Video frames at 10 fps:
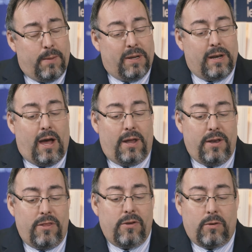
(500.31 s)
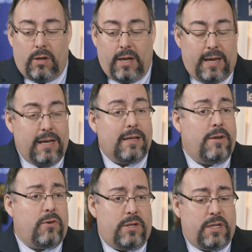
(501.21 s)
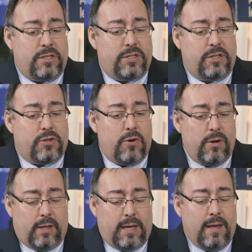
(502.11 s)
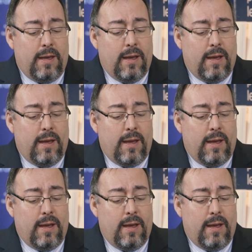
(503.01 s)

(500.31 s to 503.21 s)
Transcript: But any lender that does this internally,